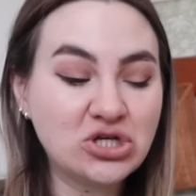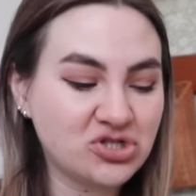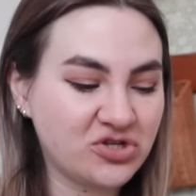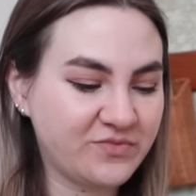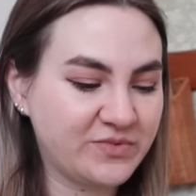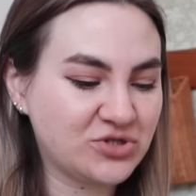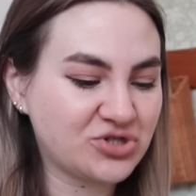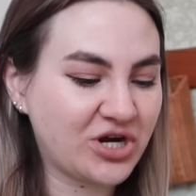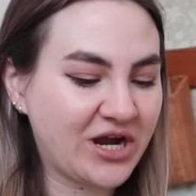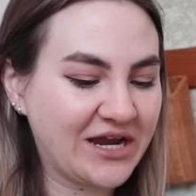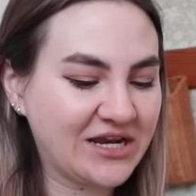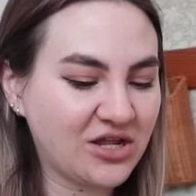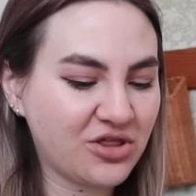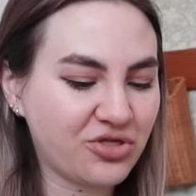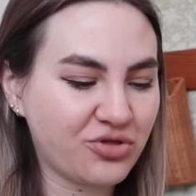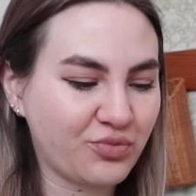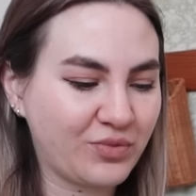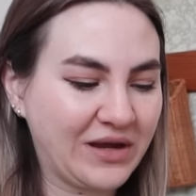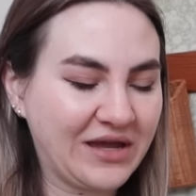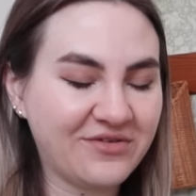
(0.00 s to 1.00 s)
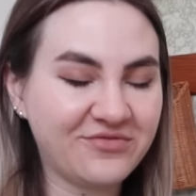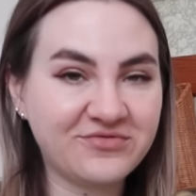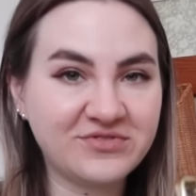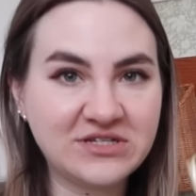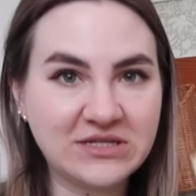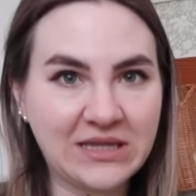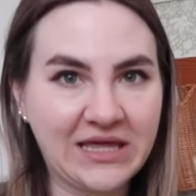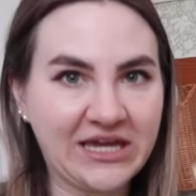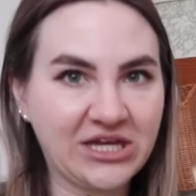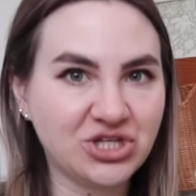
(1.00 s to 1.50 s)
So I've been trying to
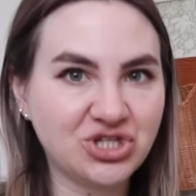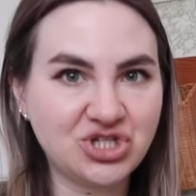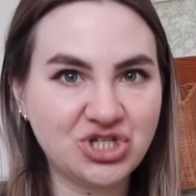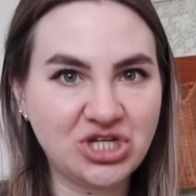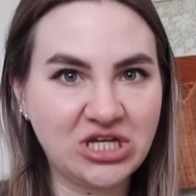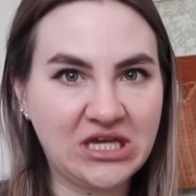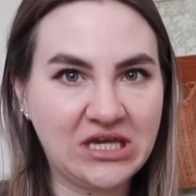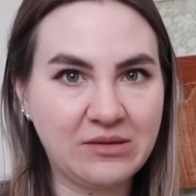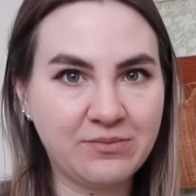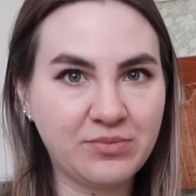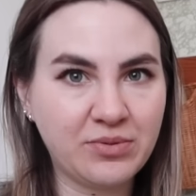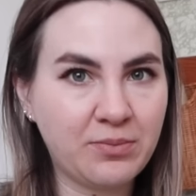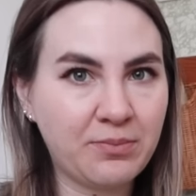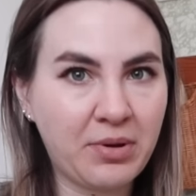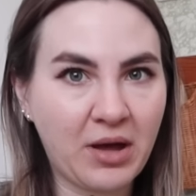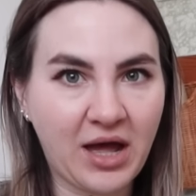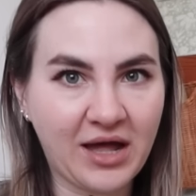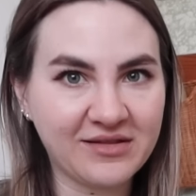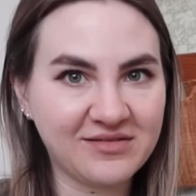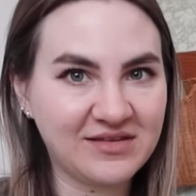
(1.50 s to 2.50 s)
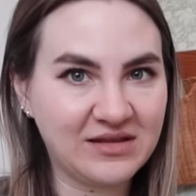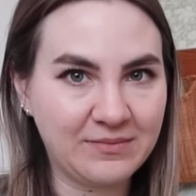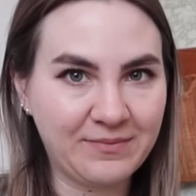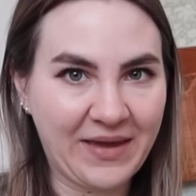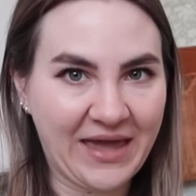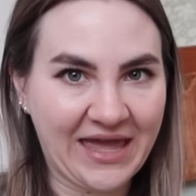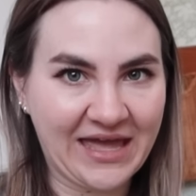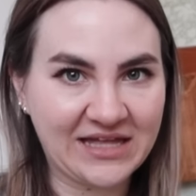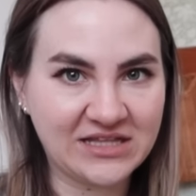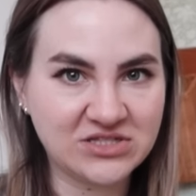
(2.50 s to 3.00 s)
thrift like cheap pots and
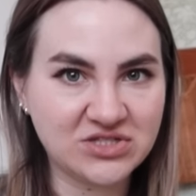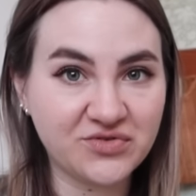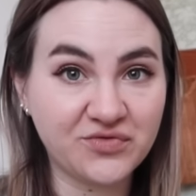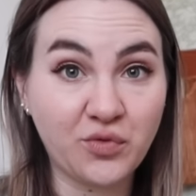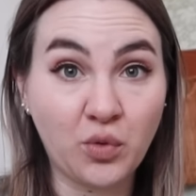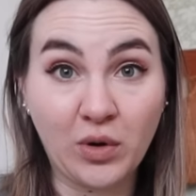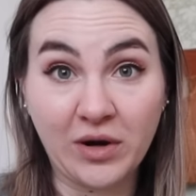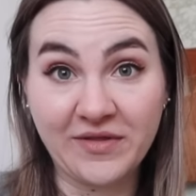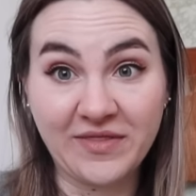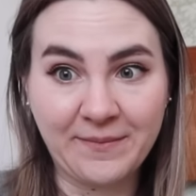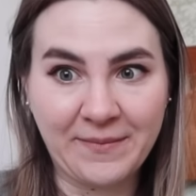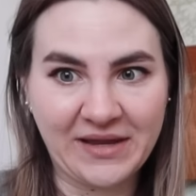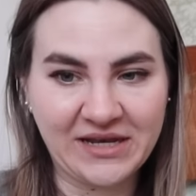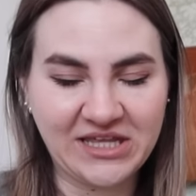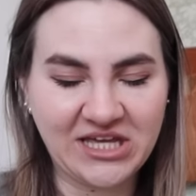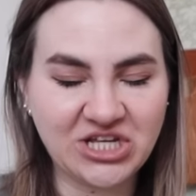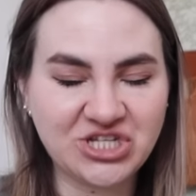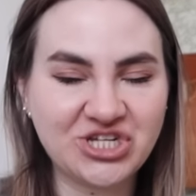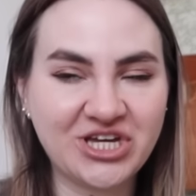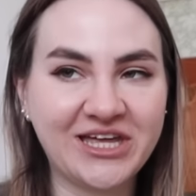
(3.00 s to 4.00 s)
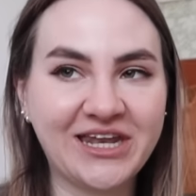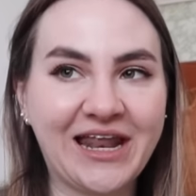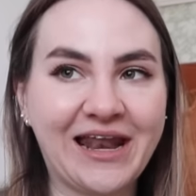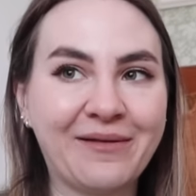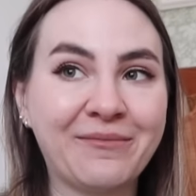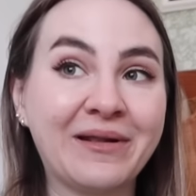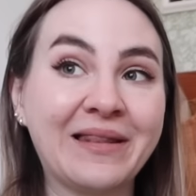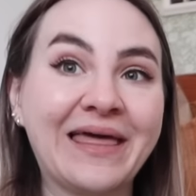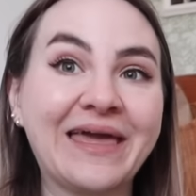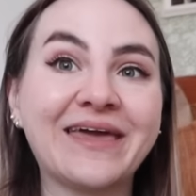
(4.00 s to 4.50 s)
pans for the mud kitchen, and
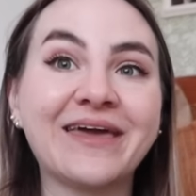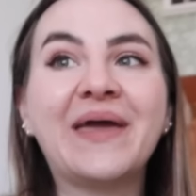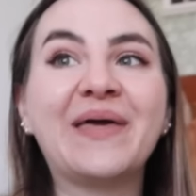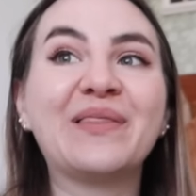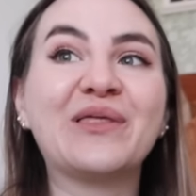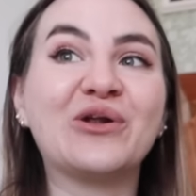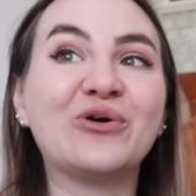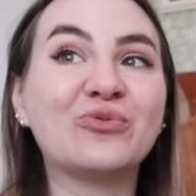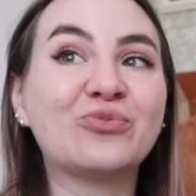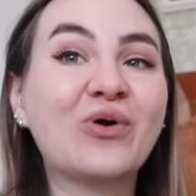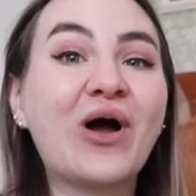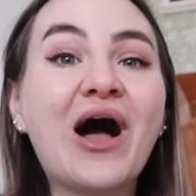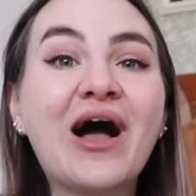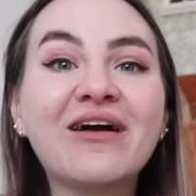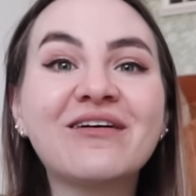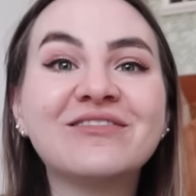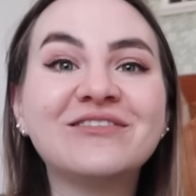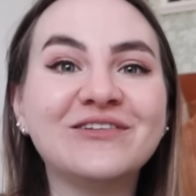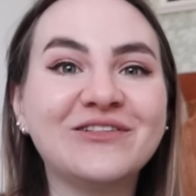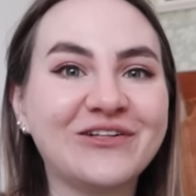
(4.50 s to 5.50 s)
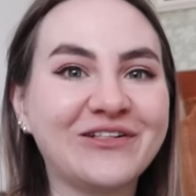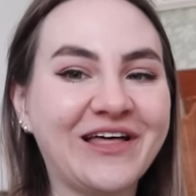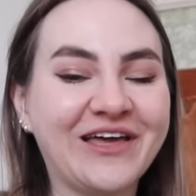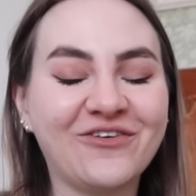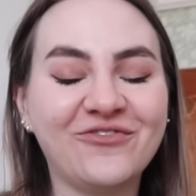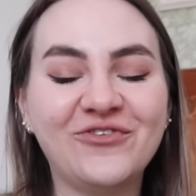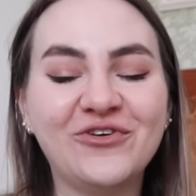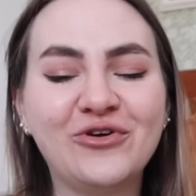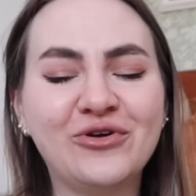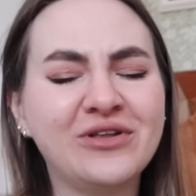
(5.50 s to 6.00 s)
I'm like, paint little rocks to look
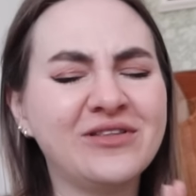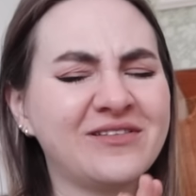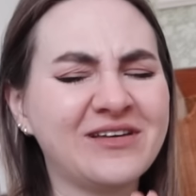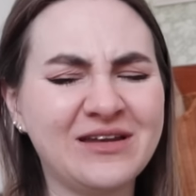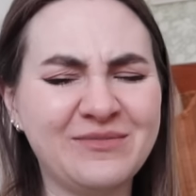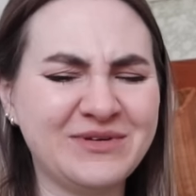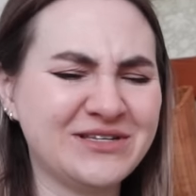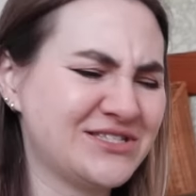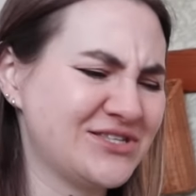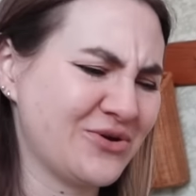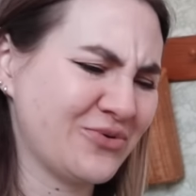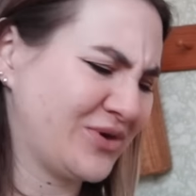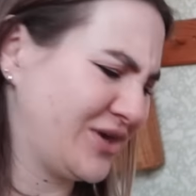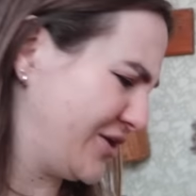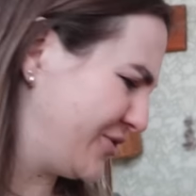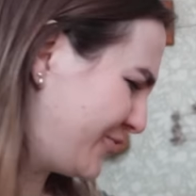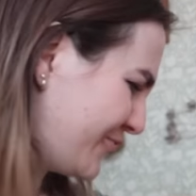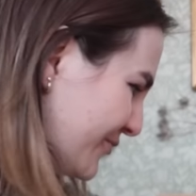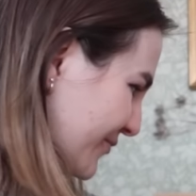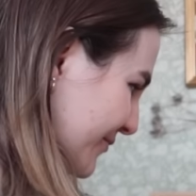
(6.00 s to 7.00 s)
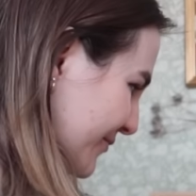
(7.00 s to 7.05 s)
like food. It's gonna be so cute.